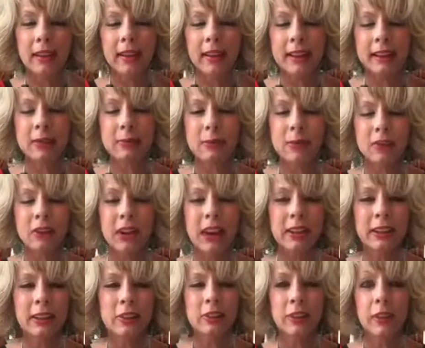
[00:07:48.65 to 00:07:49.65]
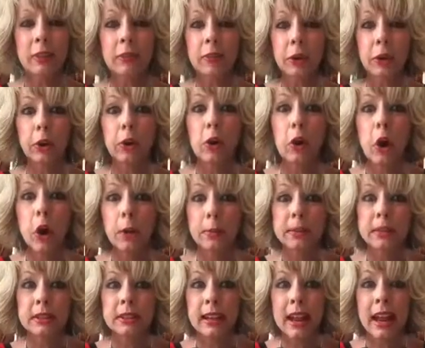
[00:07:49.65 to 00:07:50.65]
And that's my challenge. And the vertical hope
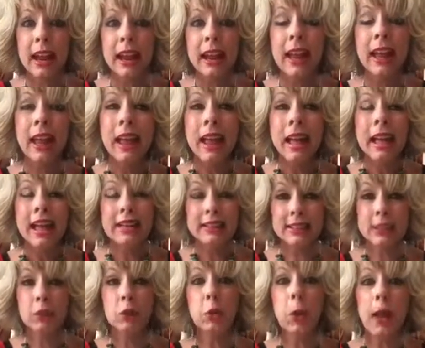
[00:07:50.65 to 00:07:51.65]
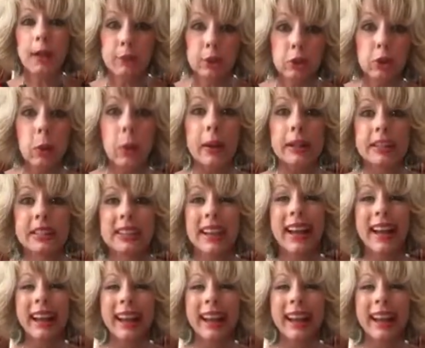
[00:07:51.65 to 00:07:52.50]
today is that you have a choice.